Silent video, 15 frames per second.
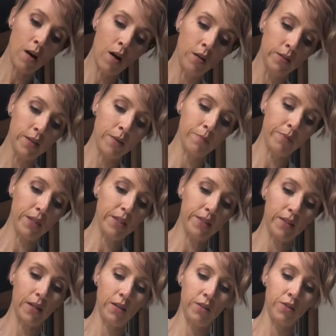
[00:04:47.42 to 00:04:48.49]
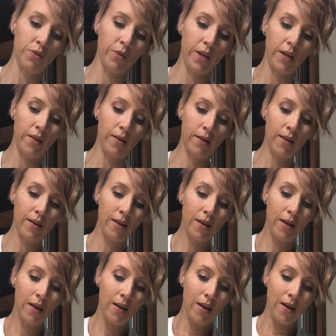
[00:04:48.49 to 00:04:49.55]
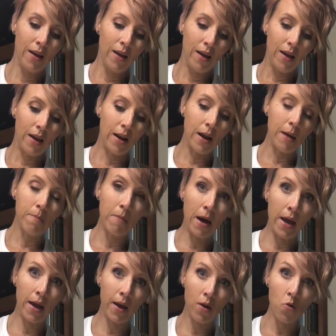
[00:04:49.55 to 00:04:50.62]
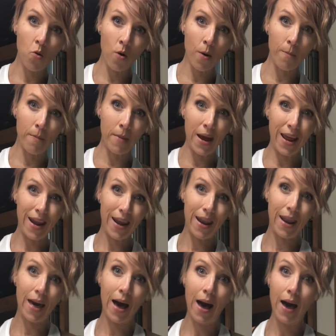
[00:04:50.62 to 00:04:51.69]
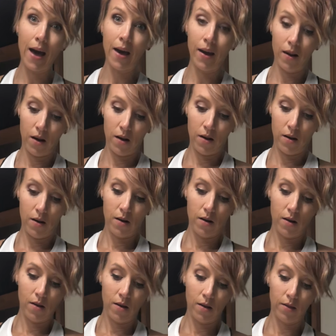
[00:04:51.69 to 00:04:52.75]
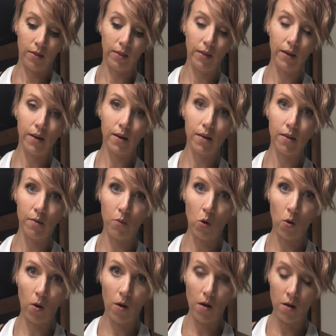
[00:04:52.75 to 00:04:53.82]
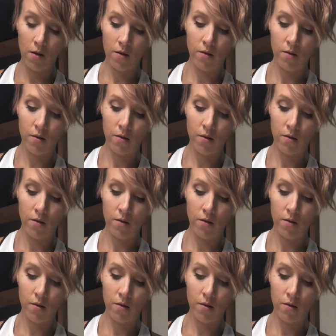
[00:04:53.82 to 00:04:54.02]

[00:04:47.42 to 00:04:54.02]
I'll dump this into it, and I might or might not lick the bowl.